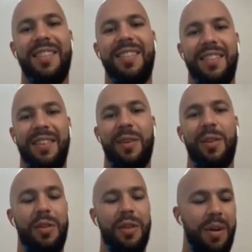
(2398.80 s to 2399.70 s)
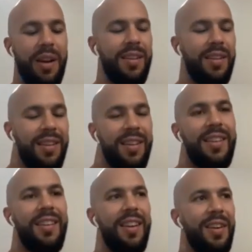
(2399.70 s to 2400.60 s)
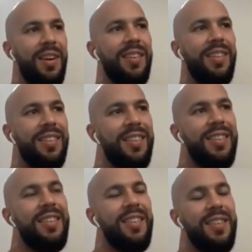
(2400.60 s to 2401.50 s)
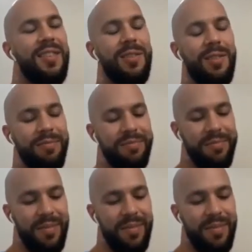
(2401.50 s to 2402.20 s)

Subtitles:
New clothing brand. There you go. Cool.